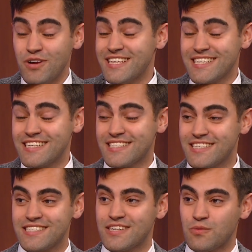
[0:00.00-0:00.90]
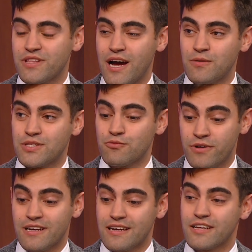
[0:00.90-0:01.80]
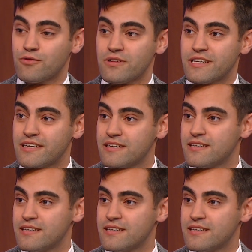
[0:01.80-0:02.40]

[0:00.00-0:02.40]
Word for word: isn't consistent with how it's written literally.